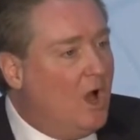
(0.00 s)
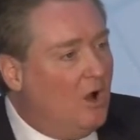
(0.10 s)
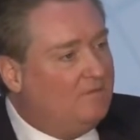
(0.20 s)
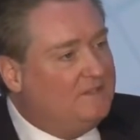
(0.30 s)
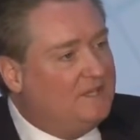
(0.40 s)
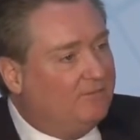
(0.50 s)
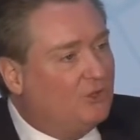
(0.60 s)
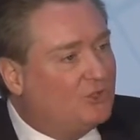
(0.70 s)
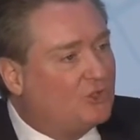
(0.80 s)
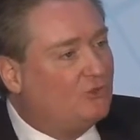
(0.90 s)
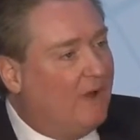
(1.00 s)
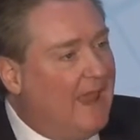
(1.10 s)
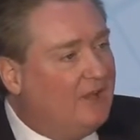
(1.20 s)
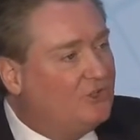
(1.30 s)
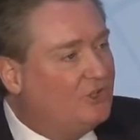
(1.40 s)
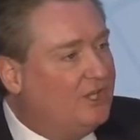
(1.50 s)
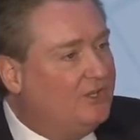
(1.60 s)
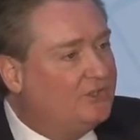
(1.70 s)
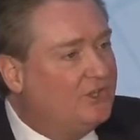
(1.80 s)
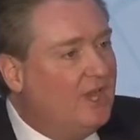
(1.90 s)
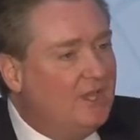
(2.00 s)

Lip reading: of different strategies